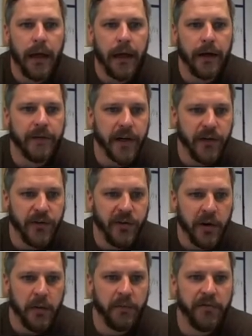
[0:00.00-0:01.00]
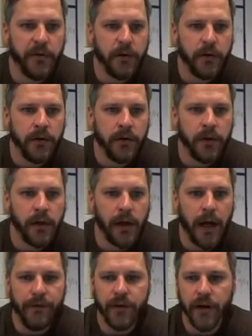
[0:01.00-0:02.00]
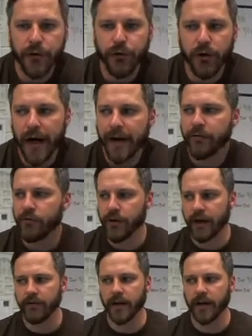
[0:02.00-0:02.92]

I've got chamfer, I've got draft. Draft